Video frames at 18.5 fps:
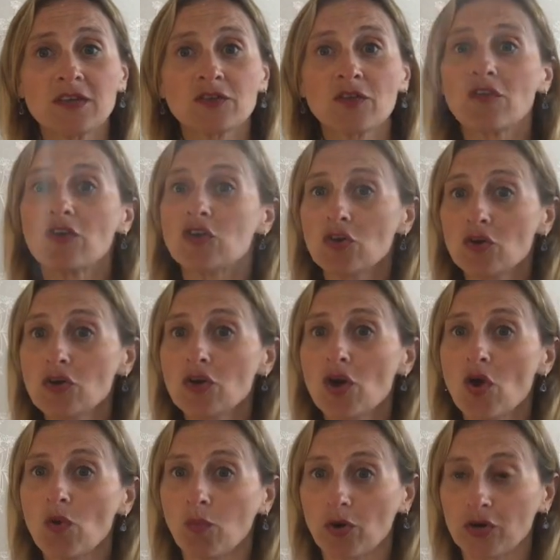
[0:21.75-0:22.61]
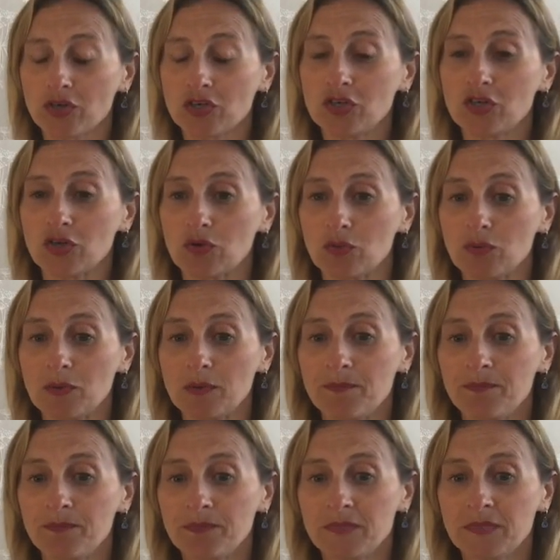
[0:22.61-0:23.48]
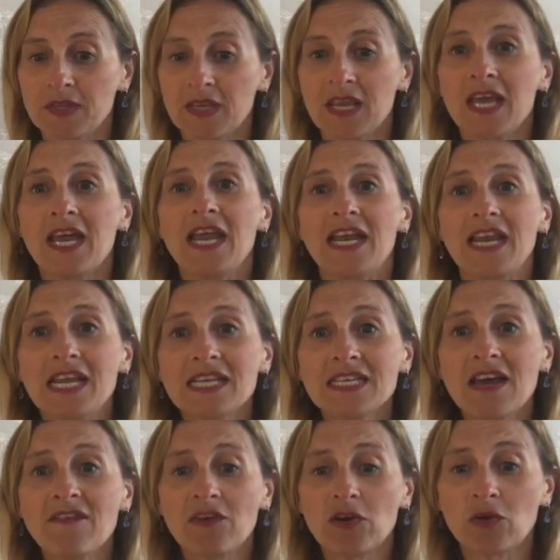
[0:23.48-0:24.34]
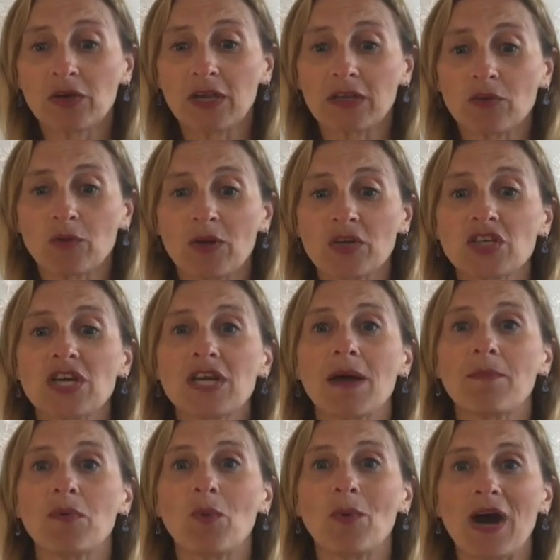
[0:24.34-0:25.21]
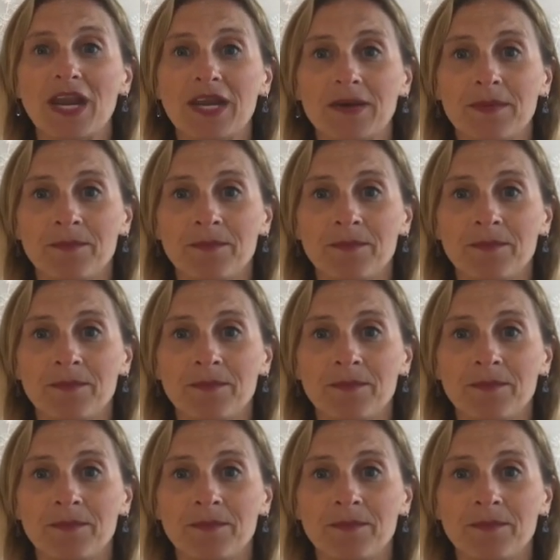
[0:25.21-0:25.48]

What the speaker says: so that you know what to do. Let's have a look at question number 1.